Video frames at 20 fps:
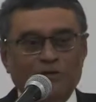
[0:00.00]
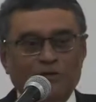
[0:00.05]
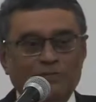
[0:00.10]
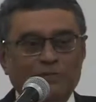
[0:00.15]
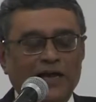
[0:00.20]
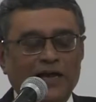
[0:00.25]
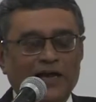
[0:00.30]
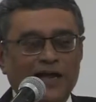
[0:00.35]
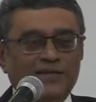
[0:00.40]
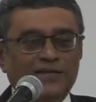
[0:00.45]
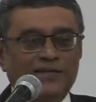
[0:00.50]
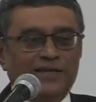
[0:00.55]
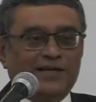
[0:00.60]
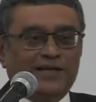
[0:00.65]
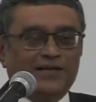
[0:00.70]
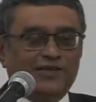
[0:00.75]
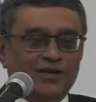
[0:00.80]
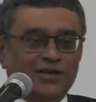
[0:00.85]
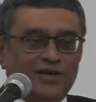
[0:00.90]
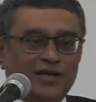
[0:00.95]
in my next
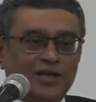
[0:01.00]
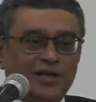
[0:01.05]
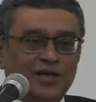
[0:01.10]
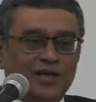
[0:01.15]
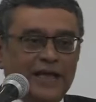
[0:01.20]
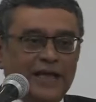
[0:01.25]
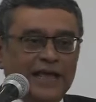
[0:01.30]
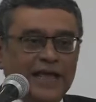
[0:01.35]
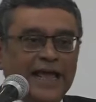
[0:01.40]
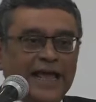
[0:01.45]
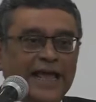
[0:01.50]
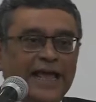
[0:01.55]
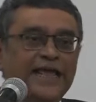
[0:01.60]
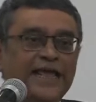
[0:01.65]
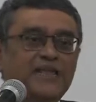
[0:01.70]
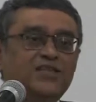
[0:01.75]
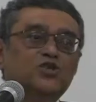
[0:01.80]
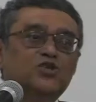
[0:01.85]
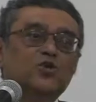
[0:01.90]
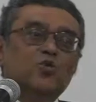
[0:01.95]
lecture,
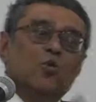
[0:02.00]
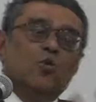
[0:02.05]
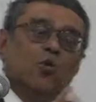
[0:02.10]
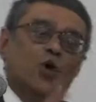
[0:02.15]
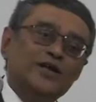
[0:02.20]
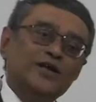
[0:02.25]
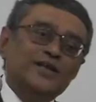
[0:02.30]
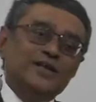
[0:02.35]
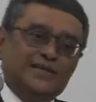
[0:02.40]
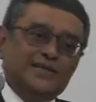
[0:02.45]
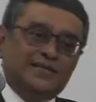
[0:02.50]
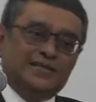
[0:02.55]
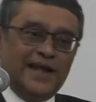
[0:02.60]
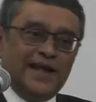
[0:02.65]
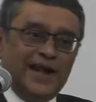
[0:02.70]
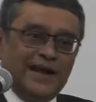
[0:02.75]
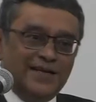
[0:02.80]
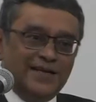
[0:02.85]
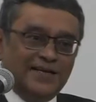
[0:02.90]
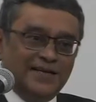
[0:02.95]
is to what
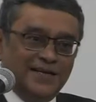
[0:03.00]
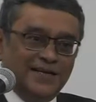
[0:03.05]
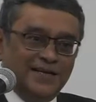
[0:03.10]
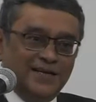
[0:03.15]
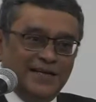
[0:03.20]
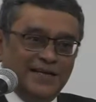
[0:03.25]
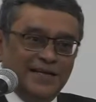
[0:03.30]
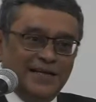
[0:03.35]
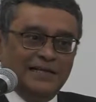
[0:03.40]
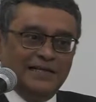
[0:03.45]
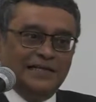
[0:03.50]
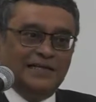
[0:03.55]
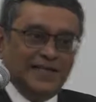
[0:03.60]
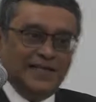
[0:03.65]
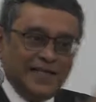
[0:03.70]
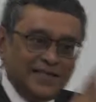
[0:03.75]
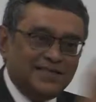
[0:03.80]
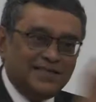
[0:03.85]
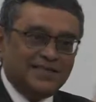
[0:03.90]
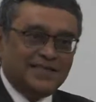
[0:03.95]
extent
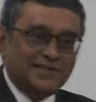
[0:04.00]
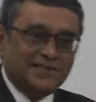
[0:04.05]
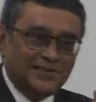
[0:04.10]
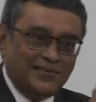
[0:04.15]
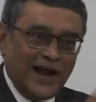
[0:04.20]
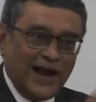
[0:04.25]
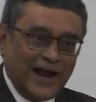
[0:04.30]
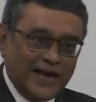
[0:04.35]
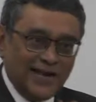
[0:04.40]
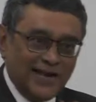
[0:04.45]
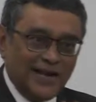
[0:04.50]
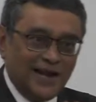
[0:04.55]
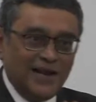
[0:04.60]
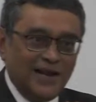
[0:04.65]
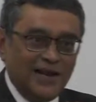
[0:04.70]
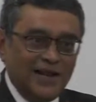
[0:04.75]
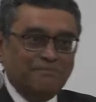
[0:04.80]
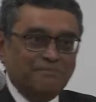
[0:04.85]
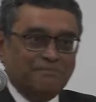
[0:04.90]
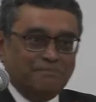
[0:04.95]
this radical
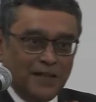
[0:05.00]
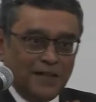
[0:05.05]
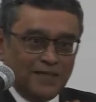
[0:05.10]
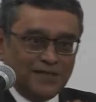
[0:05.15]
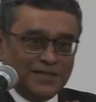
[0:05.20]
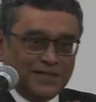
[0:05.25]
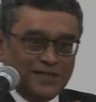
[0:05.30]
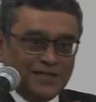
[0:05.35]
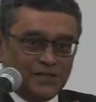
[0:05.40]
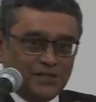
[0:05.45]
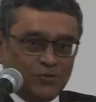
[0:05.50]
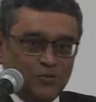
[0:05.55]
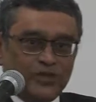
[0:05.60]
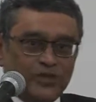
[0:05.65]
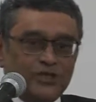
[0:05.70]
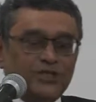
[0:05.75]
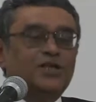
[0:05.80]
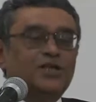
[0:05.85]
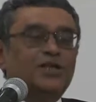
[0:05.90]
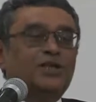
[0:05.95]
impulses
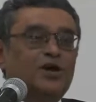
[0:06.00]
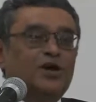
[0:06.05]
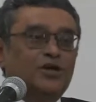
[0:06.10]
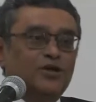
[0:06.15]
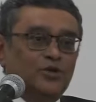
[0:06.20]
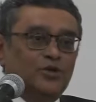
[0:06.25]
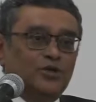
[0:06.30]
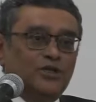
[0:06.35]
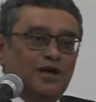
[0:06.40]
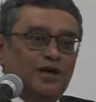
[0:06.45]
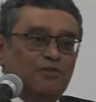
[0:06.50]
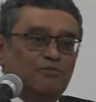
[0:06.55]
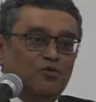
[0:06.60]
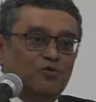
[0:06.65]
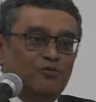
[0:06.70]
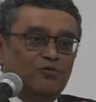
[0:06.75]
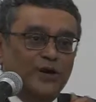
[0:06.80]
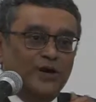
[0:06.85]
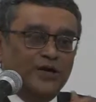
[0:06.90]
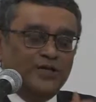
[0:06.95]
which the Ayodhya
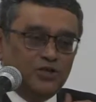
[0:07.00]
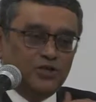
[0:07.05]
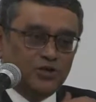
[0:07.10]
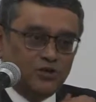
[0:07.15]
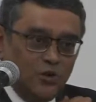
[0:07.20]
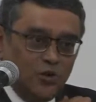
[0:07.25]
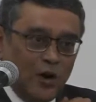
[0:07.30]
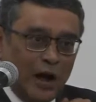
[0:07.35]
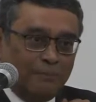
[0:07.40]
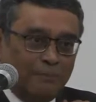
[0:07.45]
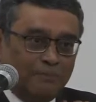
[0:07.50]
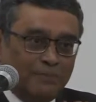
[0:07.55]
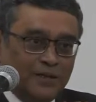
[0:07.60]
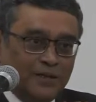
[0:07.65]
movement threw up